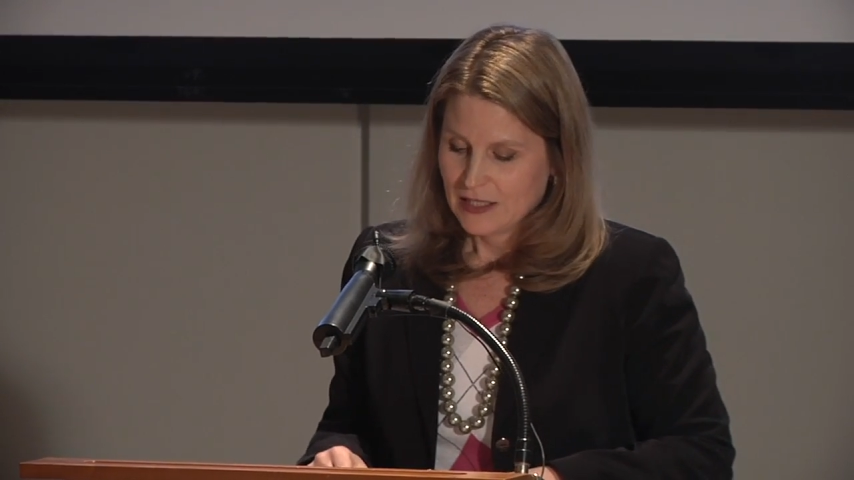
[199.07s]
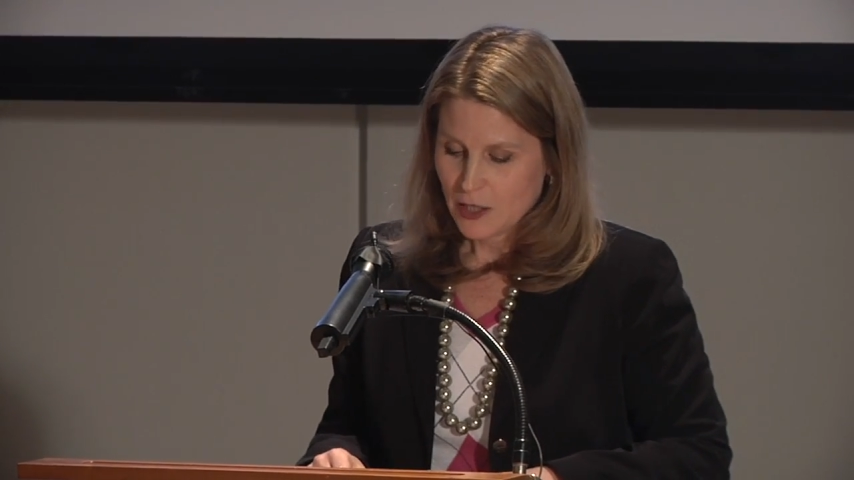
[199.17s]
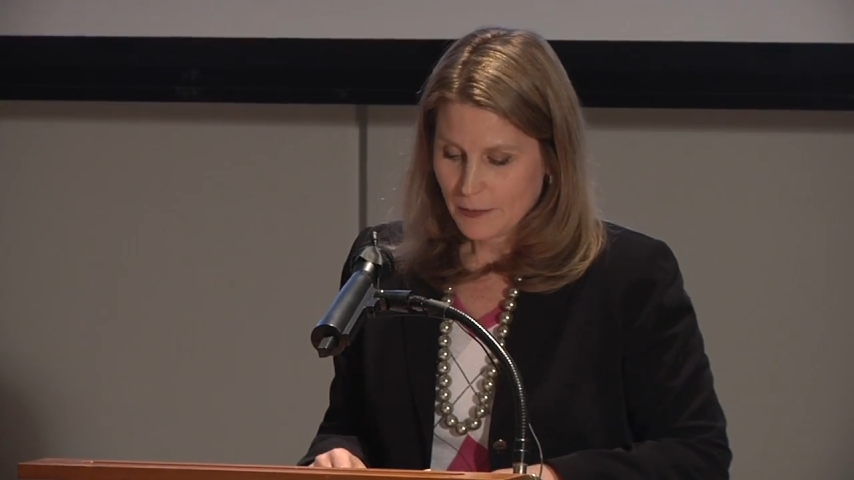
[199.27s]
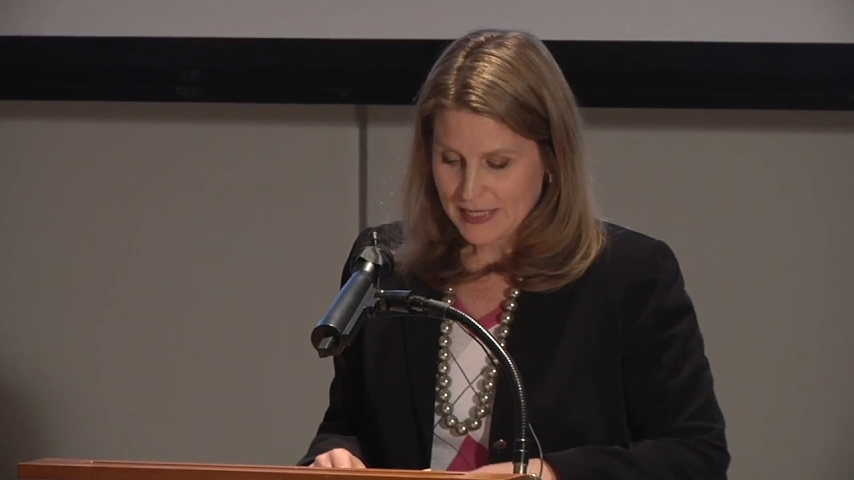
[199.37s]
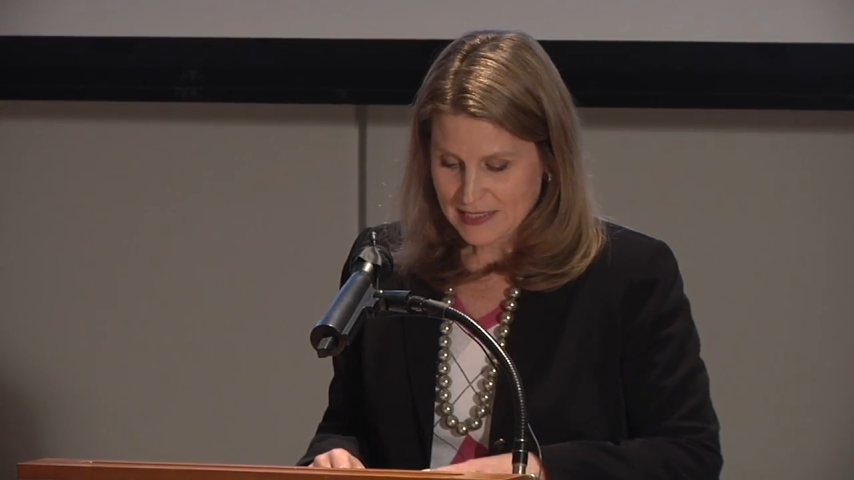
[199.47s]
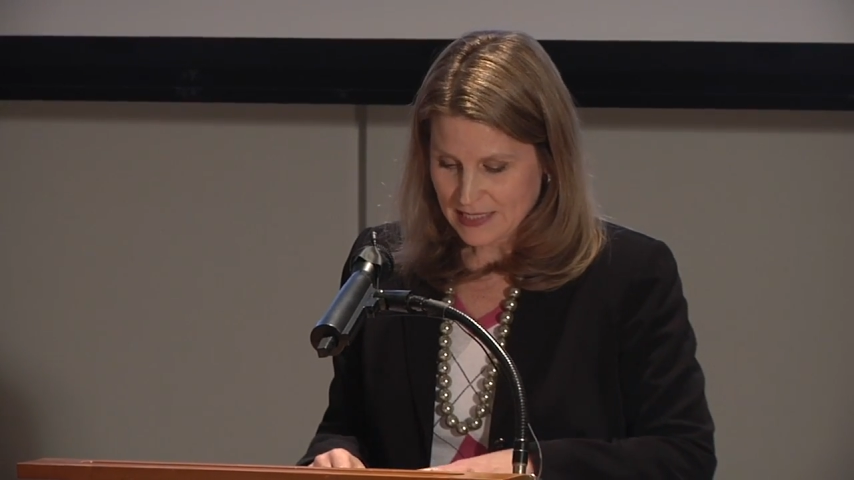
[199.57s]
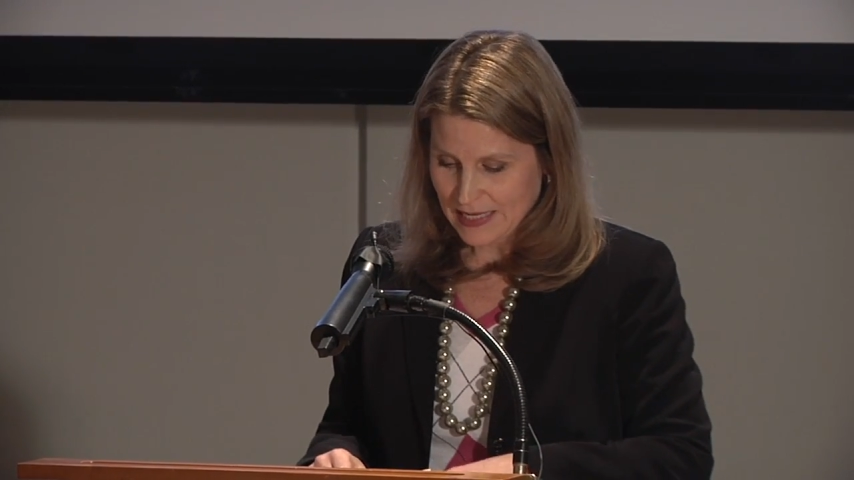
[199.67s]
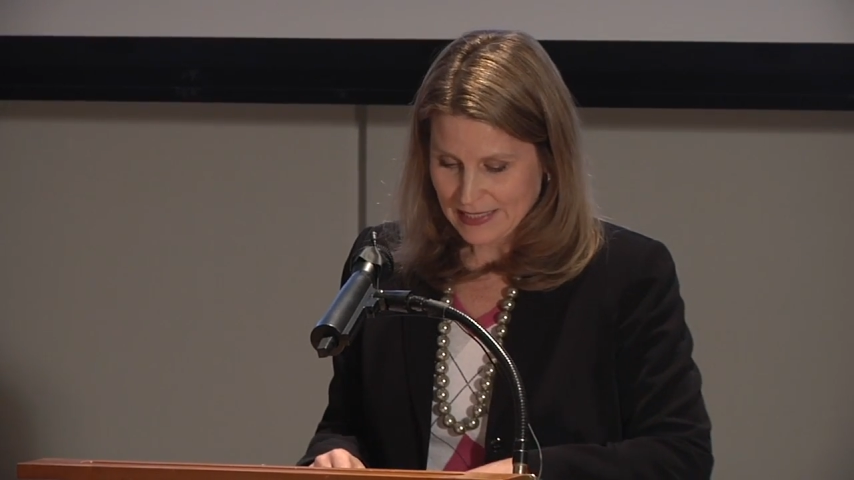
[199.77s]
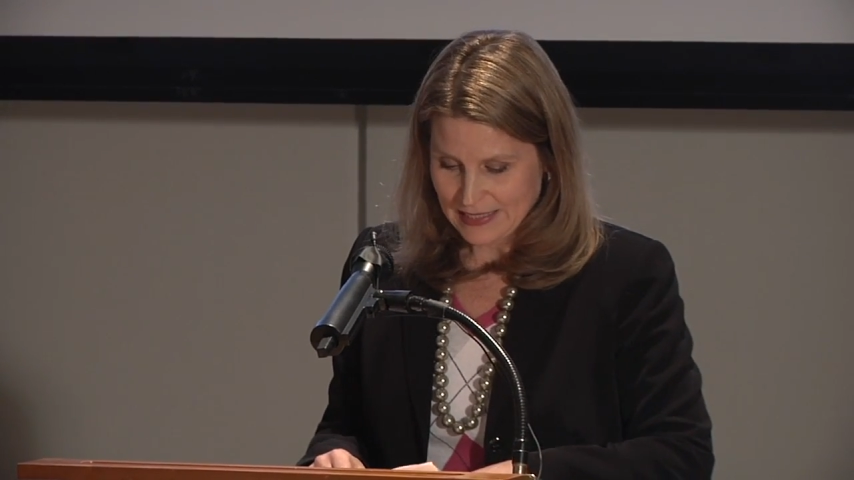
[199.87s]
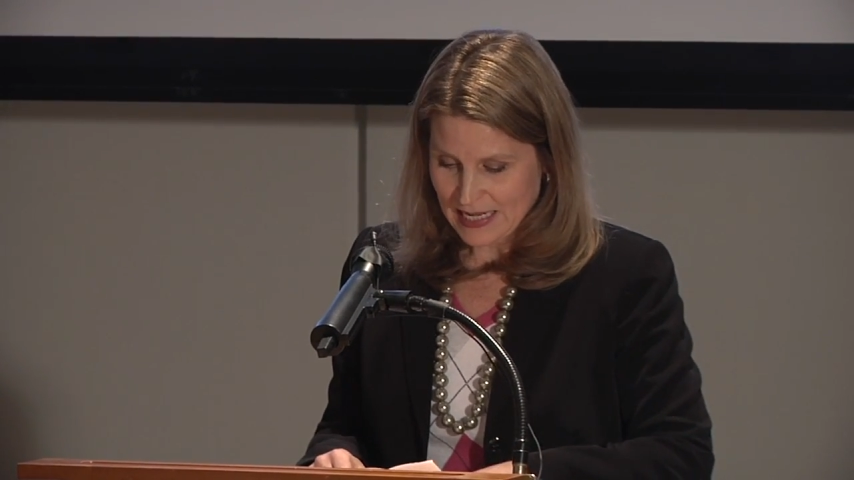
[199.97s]
Nobody
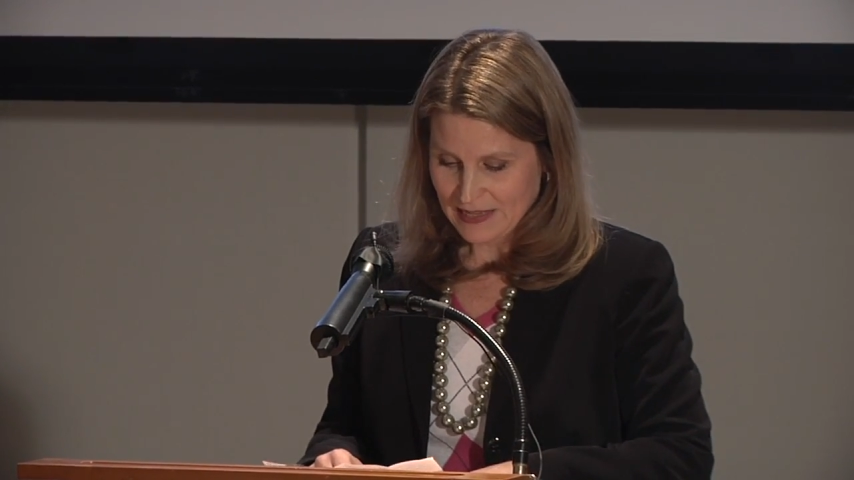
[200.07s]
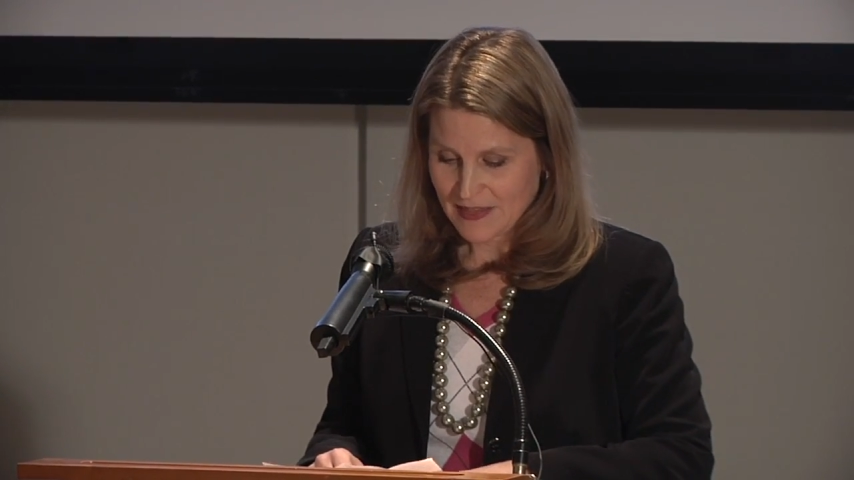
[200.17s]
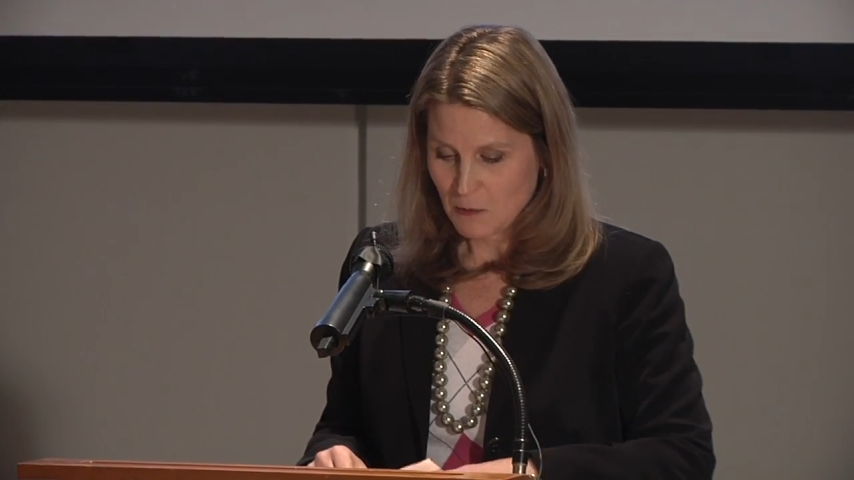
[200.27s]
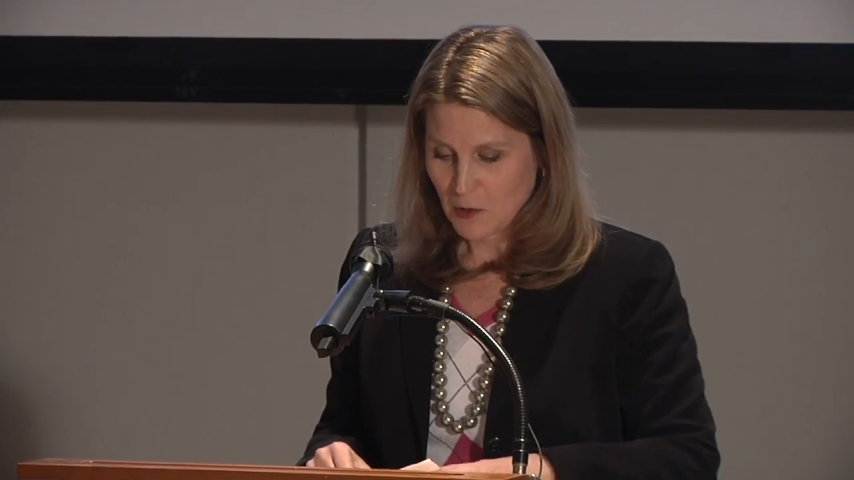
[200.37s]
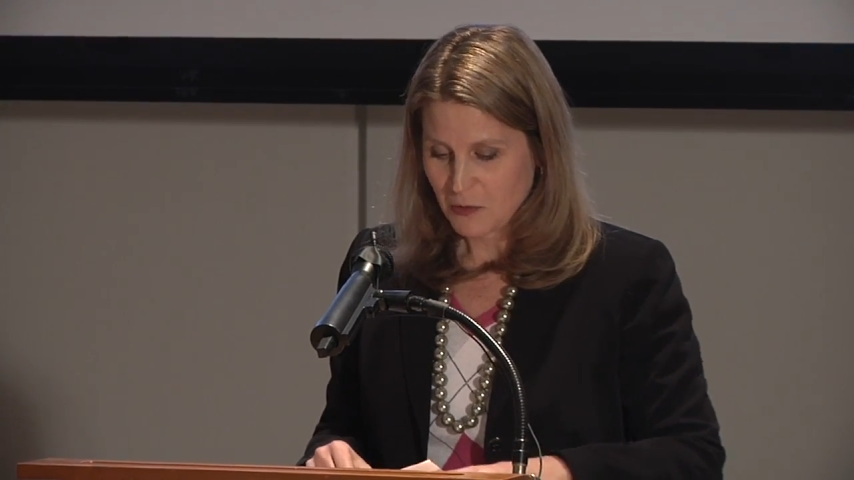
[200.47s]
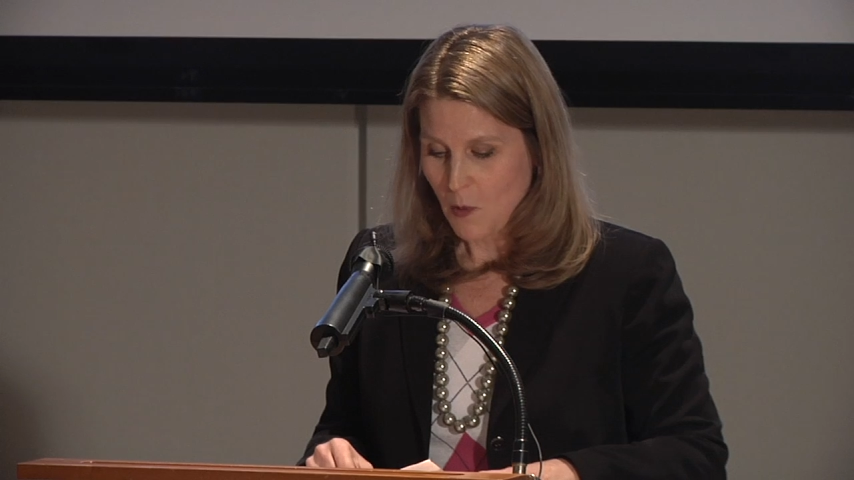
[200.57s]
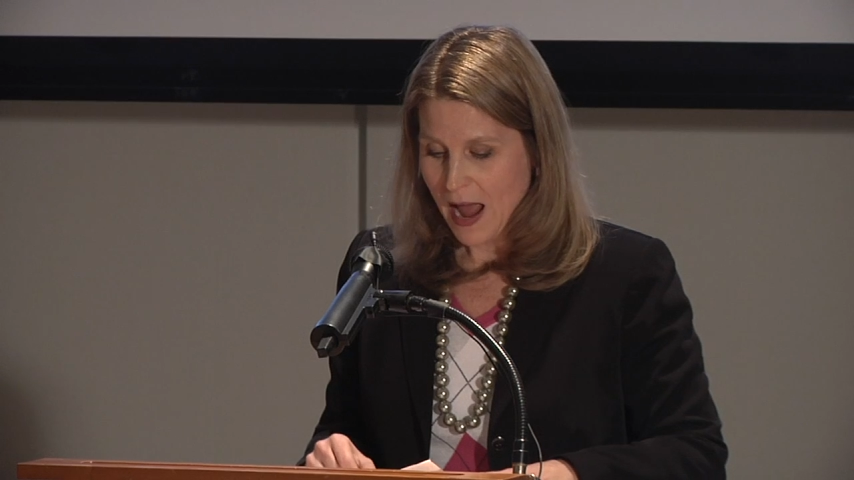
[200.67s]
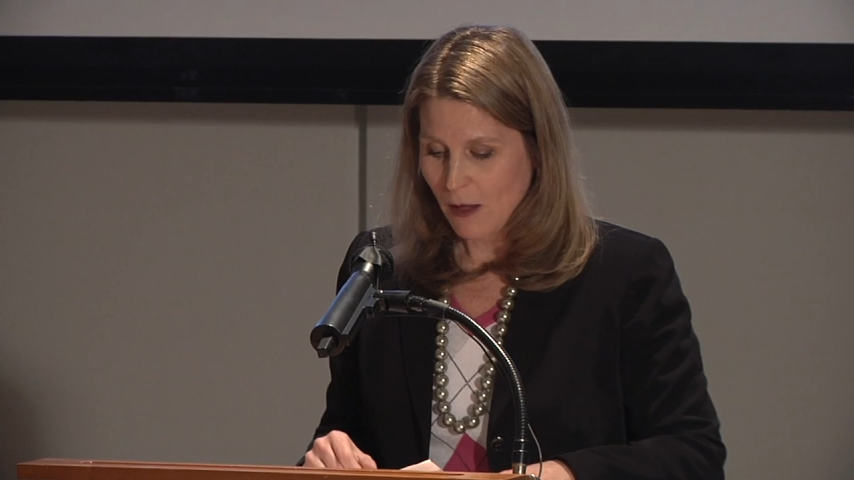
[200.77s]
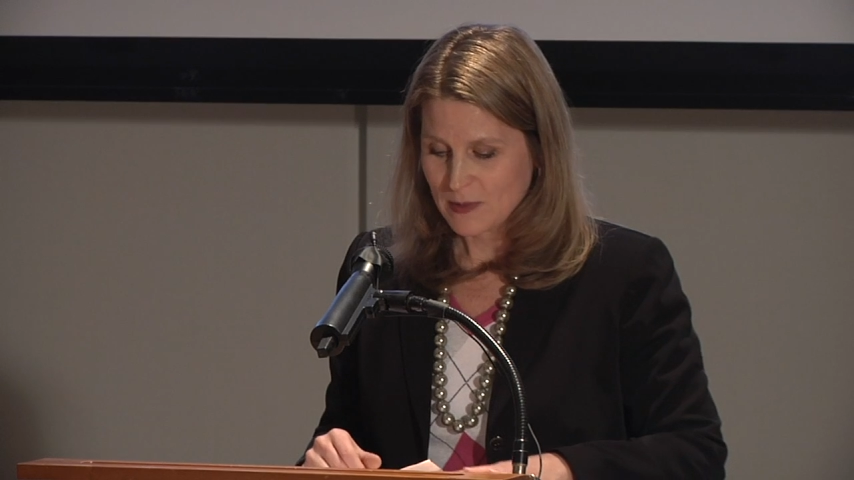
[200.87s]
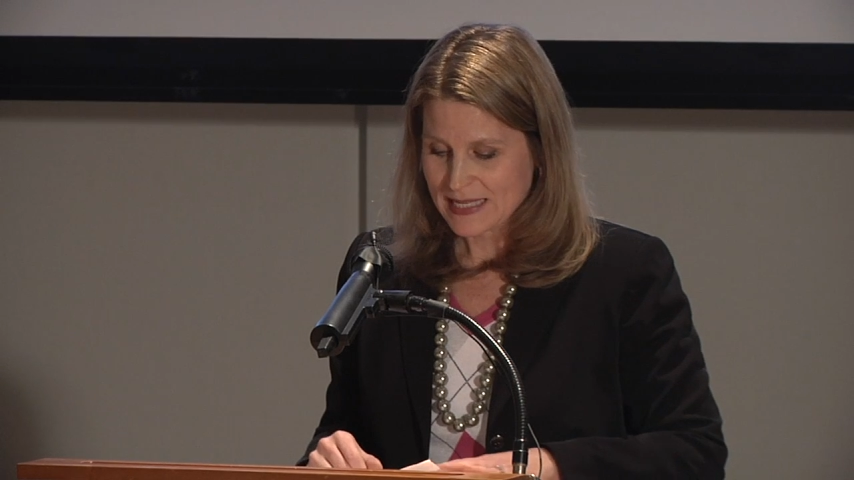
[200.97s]
said anything
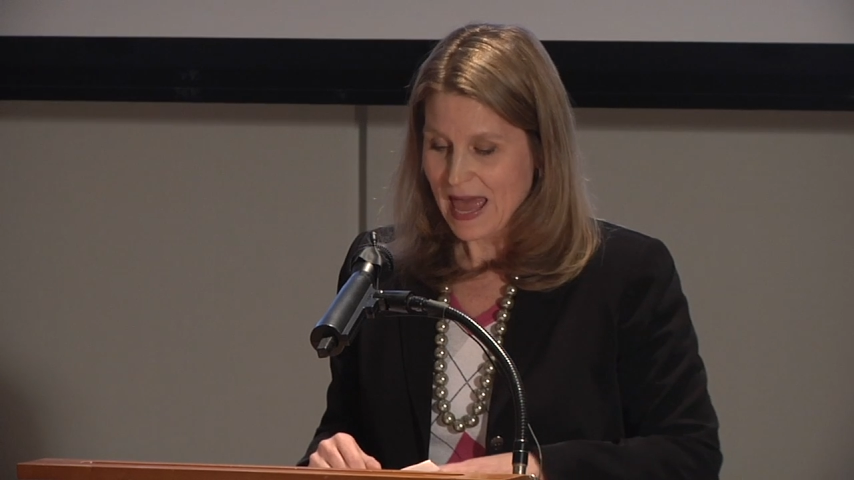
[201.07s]
worthwhile was